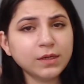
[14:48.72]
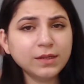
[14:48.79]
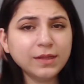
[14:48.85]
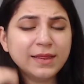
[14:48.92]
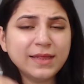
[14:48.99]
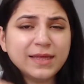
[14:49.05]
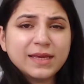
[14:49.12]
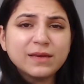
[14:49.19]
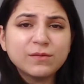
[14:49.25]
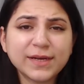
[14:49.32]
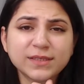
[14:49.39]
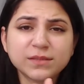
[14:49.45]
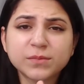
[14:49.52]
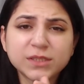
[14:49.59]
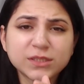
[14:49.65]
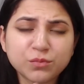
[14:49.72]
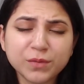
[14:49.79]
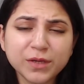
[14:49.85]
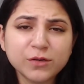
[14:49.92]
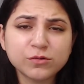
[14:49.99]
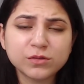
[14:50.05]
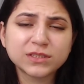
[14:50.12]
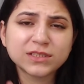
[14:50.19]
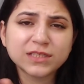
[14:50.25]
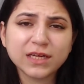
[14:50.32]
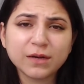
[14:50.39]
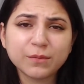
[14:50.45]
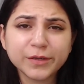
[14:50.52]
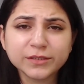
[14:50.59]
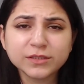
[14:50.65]
the vitamins or minerals
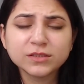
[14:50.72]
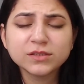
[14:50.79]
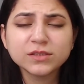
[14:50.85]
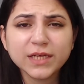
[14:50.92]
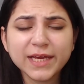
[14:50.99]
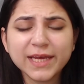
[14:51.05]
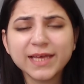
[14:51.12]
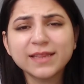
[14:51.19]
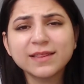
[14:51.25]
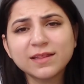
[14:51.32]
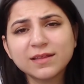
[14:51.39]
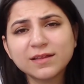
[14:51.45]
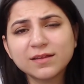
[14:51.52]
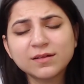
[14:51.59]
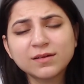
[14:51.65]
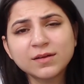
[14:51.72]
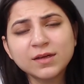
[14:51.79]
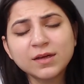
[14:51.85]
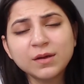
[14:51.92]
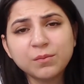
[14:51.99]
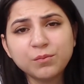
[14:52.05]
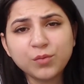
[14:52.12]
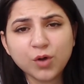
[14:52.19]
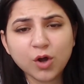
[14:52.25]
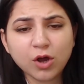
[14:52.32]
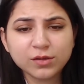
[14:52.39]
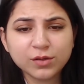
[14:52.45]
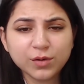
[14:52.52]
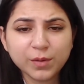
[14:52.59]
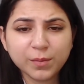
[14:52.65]
that are present in the
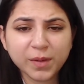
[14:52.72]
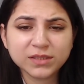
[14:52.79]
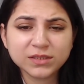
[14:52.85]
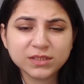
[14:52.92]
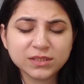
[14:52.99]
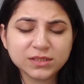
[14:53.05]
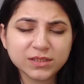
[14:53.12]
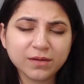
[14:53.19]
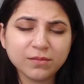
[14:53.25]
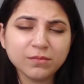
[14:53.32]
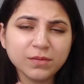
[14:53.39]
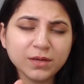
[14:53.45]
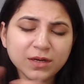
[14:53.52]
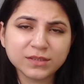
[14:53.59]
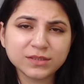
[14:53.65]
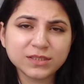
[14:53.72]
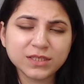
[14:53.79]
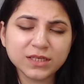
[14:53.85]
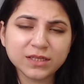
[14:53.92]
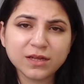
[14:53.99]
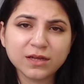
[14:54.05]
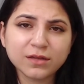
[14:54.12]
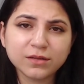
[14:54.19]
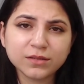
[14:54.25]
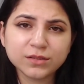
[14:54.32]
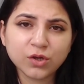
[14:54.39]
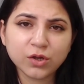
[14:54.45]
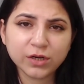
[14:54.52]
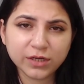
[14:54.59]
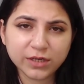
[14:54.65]
broth remains the same, but it's in the
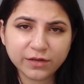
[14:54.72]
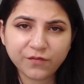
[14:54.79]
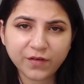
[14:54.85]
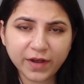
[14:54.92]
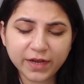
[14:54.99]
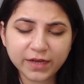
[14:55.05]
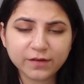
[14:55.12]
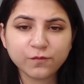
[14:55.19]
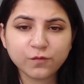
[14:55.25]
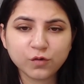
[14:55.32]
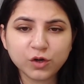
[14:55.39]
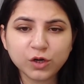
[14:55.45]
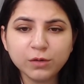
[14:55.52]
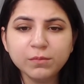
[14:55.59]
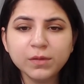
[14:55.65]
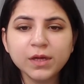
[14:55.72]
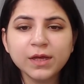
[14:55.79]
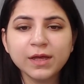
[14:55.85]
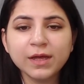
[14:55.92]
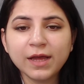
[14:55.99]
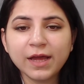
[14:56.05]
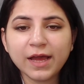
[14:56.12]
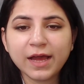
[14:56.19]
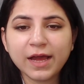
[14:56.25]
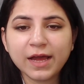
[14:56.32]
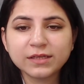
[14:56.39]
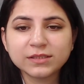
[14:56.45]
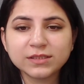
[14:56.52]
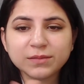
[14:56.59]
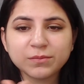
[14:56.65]
solidified form.
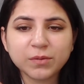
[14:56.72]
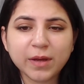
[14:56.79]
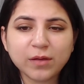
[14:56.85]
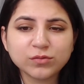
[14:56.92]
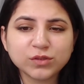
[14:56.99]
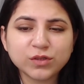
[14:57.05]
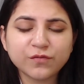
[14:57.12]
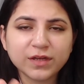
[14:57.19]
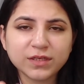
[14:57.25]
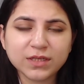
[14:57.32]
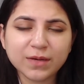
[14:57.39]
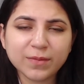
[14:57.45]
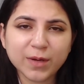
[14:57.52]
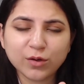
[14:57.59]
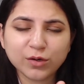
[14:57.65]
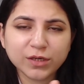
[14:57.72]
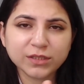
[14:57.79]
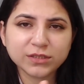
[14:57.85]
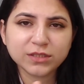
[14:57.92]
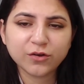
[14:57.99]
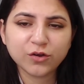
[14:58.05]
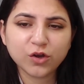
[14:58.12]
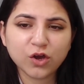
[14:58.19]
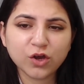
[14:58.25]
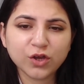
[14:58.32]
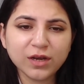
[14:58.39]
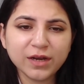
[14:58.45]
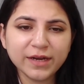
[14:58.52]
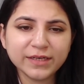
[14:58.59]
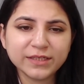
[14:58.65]
And some amounts of antibiotics are
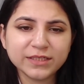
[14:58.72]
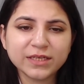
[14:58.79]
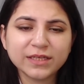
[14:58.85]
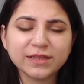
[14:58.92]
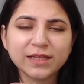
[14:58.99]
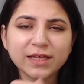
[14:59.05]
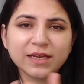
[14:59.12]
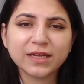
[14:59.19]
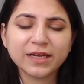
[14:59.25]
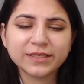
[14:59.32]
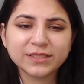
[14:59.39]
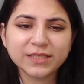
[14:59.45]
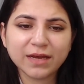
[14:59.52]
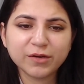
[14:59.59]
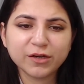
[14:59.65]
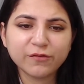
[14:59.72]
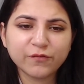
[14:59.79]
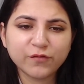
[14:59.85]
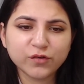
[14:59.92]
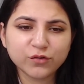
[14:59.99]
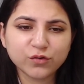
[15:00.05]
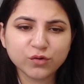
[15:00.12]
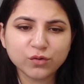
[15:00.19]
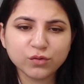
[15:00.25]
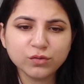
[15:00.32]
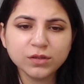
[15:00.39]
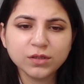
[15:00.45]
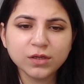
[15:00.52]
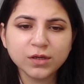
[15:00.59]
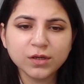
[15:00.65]
inoculated and then examined for
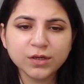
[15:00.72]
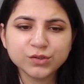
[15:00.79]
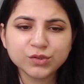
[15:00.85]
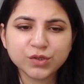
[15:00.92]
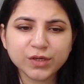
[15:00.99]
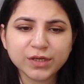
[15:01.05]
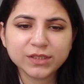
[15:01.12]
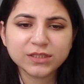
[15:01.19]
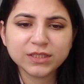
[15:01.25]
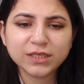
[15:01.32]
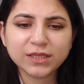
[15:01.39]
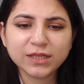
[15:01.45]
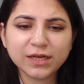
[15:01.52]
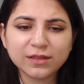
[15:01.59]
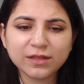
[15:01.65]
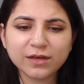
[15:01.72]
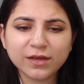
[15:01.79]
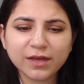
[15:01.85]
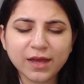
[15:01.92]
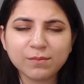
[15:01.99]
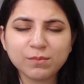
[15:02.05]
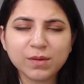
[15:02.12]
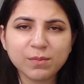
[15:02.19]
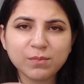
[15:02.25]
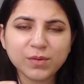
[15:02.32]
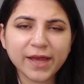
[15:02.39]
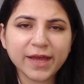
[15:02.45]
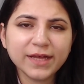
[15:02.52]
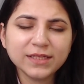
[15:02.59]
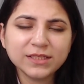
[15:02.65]
growth. So you see that there can be
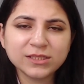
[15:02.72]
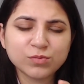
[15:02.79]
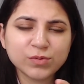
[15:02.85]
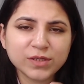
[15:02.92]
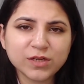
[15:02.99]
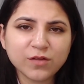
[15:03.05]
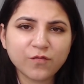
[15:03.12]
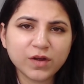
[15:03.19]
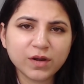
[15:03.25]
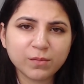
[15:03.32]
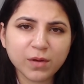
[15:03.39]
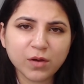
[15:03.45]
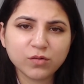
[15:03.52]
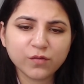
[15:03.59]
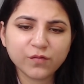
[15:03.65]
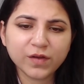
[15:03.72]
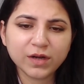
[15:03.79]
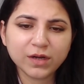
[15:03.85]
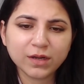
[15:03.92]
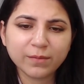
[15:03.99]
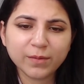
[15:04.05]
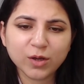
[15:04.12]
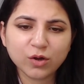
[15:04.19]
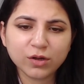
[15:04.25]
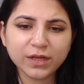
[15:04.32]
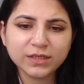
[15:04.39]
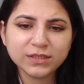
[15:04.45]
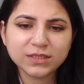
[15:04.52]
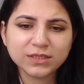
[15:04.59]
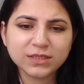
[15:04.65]
plates with different amount of
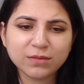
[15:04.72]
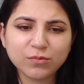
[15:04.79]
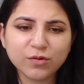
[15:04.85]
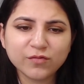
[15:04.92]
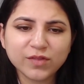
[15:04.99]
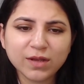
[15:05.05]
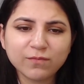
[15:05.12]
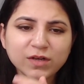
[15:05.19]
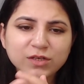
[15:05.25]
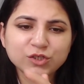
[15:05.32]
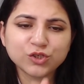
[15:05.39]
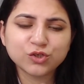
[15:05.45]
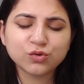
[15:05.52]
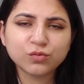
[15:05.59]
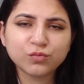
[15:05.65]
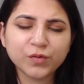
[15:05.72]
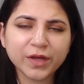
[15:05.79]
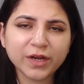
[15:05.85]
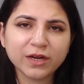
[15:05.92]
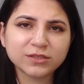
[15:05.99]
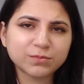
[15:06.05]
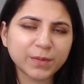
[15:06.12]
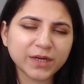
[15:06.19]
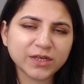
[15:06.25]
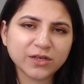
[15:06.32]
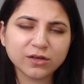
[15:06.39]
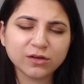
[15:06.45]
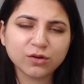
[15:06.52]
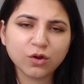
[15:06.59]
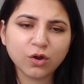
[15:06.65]
antibiotics, and some of them will show various
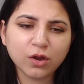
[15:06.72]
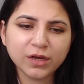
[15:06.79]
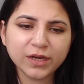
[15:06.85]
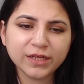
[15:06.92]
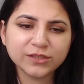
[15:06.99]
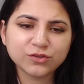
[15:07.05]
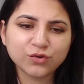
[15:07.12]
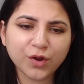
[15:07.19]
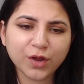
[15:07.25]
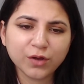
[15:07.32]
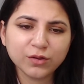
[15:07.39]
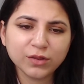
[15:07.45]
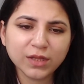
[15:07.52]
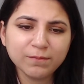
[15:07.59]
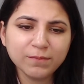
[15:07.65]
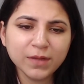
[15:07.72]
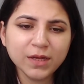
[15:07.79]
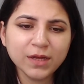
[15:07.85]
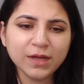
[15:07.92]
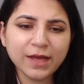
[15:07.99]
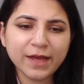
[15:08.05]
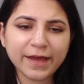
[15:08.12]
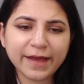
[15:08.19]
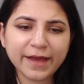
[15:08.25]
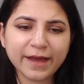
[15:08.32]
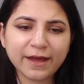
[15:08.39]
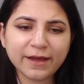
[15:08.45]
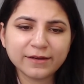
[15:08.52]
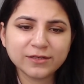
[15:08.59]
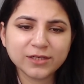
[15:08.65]
bacterial colonies growing on them.
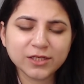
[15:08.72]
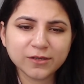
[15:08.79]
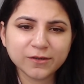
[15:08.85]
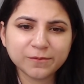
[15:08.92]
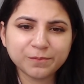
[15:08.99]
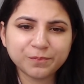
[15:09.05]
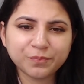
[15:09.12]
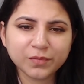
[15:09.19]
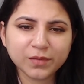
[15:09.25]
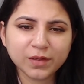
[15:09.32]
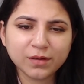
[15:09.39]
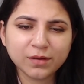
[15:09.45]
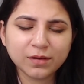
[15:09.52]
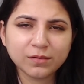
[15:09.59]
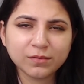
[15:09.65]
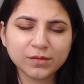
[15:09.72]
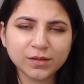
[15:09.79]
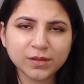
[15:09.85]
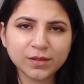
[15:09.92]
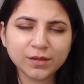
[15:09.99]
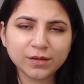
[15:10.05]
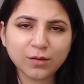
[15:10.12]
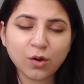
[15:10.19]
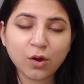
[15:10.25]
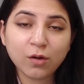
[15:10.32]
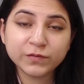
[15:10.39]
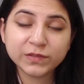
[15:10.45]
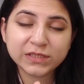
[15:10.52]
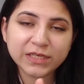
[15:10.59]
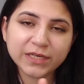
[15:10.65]
And
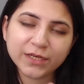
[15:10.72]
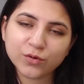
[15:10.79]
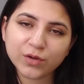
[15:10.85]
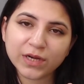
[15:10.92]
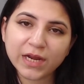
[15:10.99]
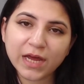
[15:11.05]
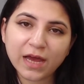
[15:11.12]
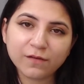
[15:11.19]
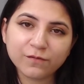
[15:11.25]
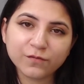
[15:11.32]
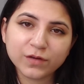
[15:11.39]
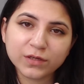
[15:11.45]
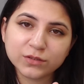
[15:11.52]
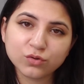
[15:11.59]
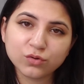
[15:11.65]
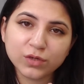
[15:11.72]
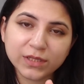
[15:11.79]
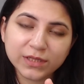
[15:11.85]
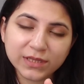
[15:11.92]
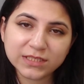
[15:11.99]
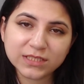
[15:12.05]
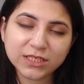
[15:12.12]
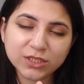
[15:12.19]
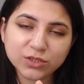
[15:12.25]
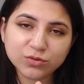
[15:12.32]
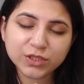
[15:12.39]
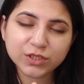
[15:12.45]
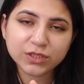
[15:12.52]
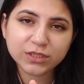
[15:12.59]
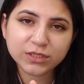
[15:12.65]
obviously you can have control in this
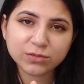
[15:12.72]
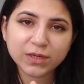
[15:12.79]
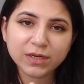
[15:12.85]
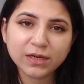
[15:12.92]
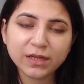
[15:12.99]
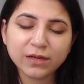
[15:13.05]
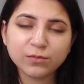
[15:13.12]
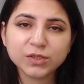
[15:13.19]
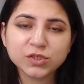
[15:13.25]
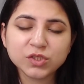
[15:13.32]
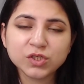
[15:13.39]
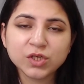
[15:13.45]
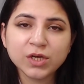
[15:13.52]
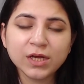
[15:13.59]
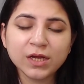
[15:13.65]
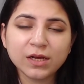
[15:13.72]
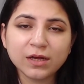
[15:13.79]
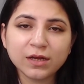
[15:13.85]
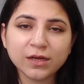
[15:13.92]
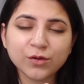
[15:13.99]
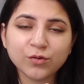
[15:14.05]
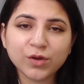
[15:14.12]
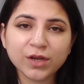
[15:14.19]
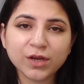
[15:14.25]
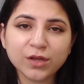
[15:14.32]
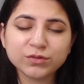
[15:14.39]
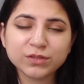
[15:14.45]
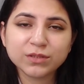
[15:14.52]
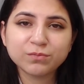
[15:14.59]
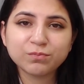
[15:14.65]
situation as well, in which you can
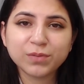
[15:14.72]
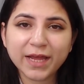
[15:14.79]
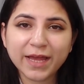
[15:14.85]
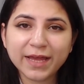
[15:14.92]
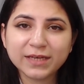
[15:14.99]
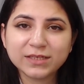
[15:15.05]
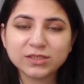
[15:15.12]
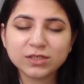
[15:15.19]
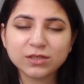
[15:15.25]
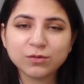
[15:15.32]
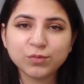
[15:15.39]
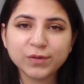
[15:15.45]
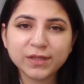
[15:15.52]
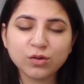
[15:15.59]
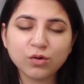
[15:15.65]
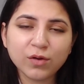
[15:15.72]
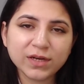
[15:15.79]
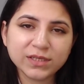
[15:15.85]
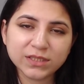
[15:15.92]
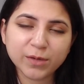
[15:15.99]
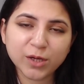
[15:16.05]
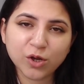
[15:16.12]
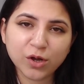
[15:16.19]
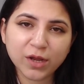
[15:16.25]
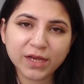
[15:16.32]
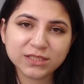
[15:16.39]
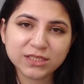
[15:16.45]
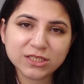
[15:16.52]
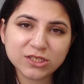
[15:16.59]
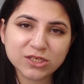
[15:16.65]
use a plate with no antibiotic
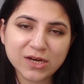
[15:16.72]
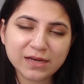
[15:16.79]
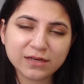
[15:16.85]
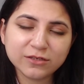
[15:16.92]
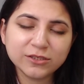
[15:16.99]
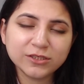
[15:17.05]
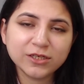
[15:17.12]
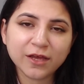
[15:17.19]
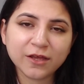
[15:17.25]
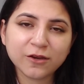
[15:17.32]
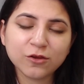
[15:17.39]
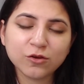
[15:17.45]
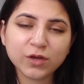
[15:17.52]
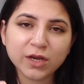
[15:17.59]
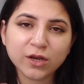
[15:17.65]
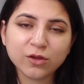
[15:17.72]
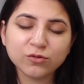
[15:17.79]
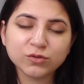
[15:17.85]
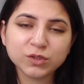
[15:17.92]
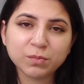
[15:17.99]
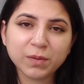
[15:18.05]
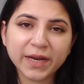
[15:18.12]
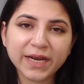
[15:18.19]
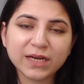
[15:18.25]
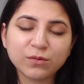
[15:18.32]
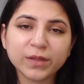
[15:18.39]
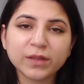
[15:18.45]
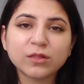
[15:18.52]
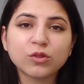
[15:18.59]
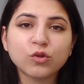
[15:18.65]
as a standard, and you can use plate
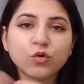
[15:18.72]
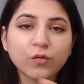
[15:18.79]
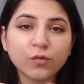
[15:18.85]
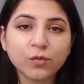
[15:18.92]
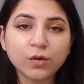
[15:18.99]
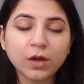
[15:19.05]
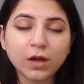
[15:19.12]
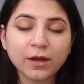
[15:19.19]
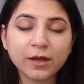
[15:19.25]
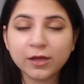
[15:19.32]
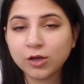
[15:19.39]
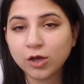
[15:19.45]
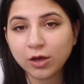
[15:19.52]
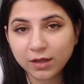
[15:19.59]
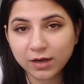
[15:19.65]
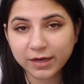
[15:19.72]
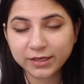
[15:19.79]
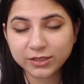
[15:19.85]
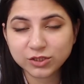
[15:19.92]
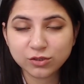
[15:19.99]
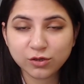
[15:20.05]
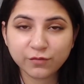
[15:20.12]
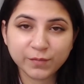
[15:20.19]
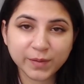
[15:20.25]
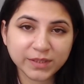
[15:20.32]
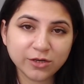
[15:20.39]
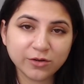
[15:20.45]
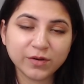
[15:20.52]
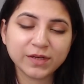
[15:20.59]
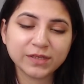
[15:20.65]
with no inoculation of
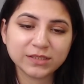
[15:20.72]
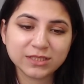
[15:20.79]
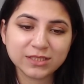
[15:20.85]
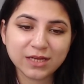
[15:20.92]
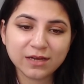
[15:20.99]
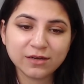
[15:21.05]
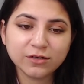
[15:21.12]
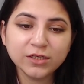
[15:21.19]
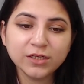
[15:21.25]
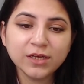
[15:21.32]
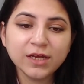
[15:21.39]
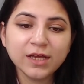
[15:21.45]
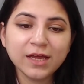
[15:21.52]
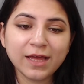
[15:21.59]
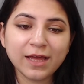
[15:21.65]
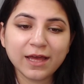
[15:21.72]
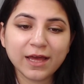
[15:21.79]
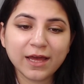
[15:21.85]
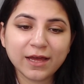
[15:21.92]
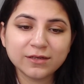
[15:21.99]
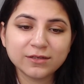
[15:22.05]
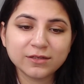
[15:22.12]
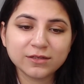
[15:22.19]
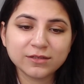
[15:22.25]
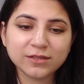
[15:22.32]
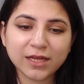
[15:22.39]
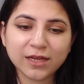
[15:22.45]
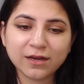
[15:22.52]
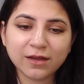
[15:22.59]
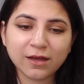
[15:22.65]
bacteria is a standard. And
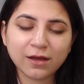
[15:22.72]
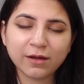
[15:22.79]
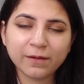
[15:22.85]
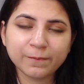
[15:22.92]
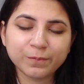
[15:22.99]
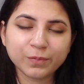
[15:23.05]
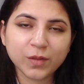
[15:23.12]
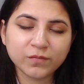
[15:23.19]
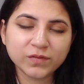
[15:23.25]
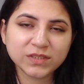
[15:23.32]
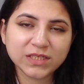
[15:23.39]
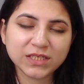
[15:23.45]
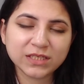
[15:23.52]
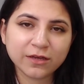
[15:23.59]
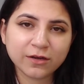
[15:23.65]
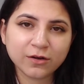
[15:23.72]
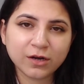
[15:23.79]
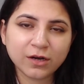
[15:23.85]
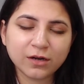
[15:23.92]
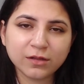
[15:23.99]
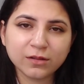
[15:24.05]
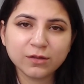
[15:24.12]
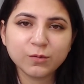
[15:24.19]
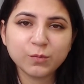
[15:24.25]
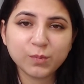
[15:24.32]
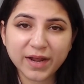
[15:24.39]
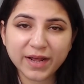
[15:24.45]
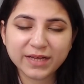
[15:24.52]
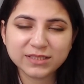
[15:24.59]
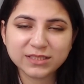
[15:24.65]
then obviously there are other
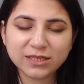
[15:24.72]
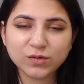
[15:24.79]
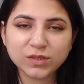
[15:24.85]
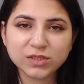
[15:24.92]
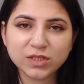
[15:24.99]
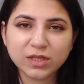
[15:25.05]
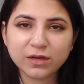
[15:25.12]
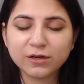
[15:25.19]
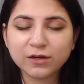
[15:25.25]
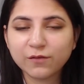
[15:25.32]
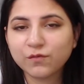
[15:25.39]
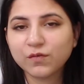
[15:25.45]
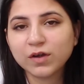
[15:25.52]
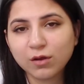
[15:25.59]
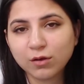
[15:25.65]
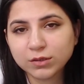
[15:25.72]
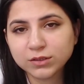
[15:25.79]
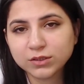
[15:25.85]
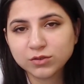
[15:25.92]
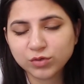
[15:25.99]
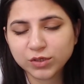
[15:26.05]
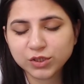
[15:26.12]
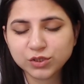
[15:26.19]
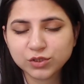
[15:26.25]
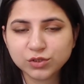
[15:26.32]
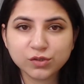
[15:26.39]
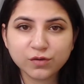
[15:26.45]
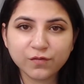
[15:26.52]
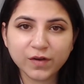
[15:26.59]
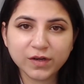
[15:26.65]
plates in which there are different
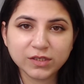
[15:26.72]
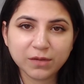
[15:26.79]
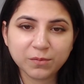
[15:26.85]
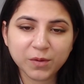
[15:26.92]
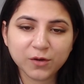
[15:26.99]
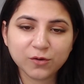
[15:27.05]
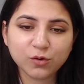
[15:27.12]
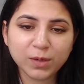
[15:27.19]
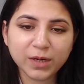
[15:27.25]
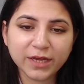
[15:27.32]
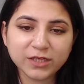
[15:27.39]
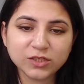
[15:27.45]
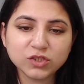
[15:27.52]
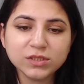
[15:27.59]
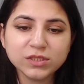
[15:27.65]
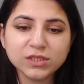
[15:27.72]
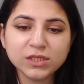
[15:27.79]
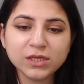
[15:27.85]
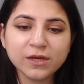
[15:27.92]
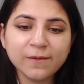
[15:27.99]
concentrations of antimicrobial agents,